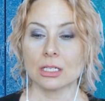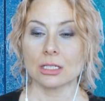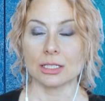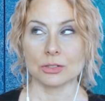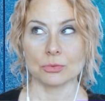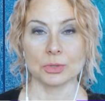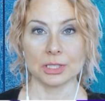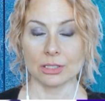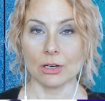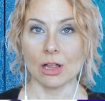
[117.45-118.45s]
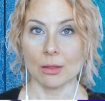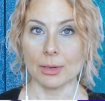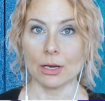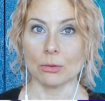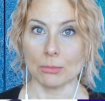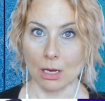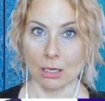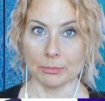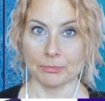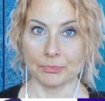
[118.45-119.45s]
it's really all about
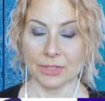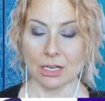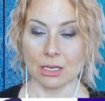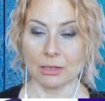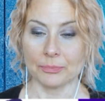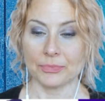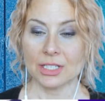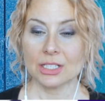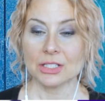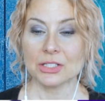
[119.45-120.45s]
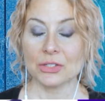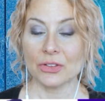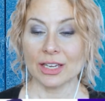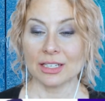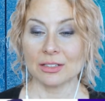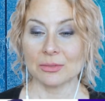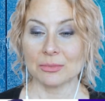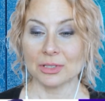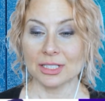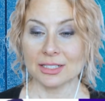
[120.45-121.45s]
mom. So then,
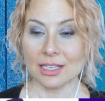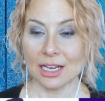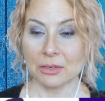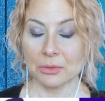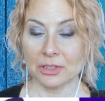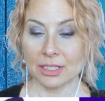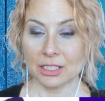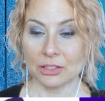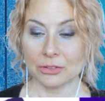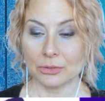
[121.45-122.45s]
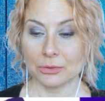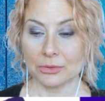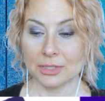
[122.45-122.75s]
Melissa, I will let you